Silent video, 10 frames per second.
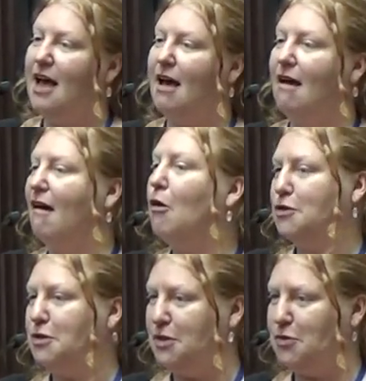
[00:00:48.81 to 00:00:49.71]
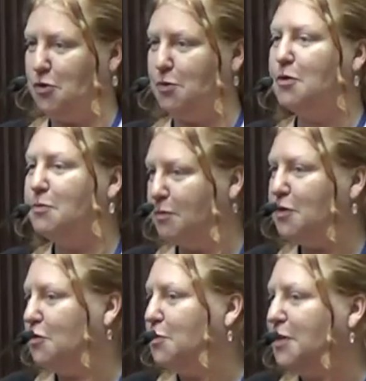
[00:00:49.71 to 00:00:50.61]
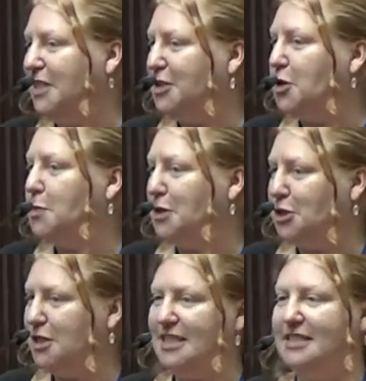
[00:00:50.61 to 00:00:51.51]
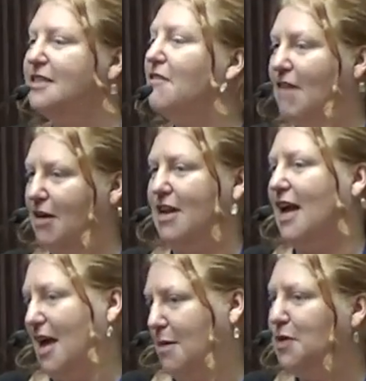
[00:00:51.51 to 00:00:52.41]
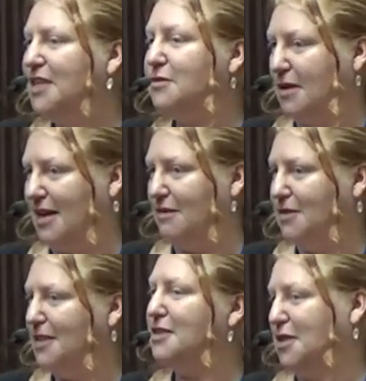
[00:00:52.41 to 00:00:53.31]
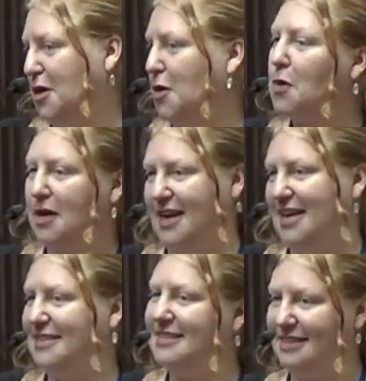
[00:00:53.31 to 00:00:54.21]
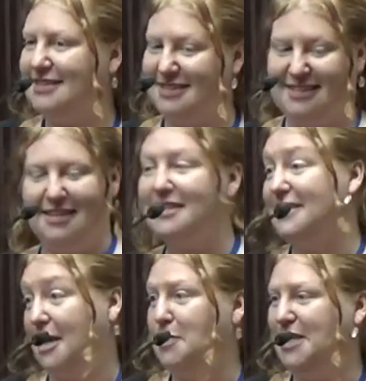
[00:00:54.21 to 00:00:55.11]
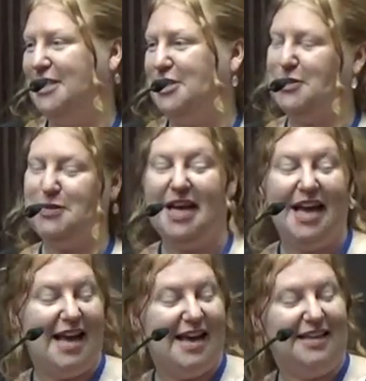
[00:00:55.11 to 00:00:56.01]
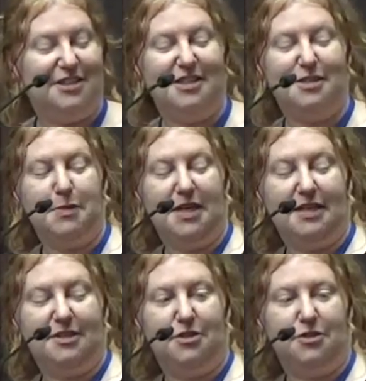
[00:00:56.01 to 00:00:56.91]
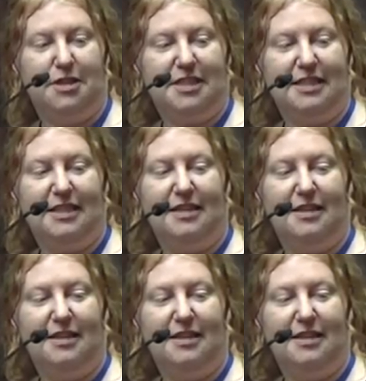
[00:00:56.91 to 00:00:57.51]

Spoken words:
also the European Commission is very happy to have it, so let's step into. I just make a short